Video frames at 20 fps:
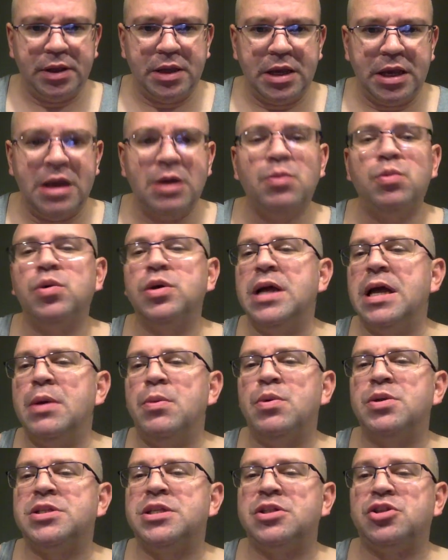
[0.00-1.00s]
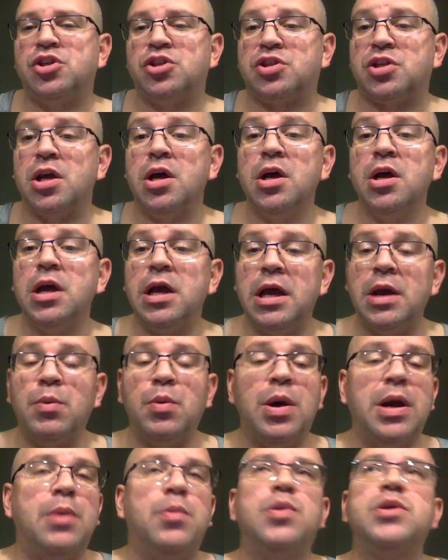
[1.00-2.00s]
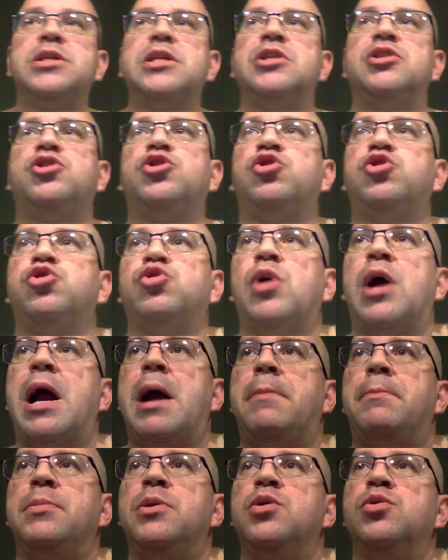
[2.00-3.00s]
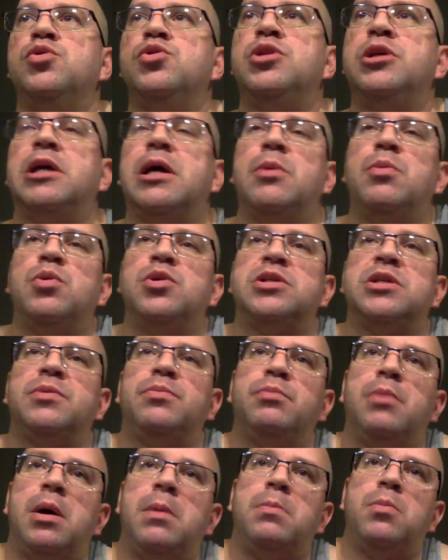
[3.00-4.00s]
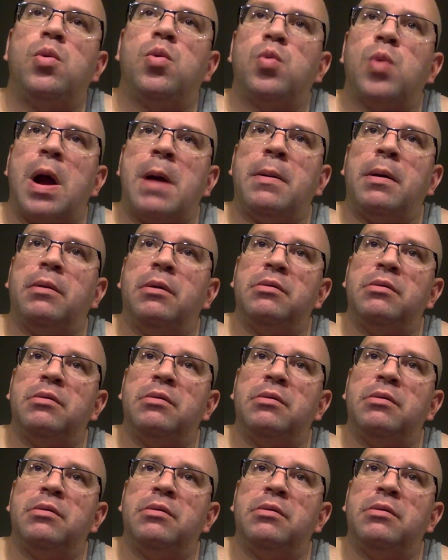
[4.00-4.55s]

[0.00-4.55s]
it was it wasn't just it, it wasn't trap music. It wasn't mumble rap.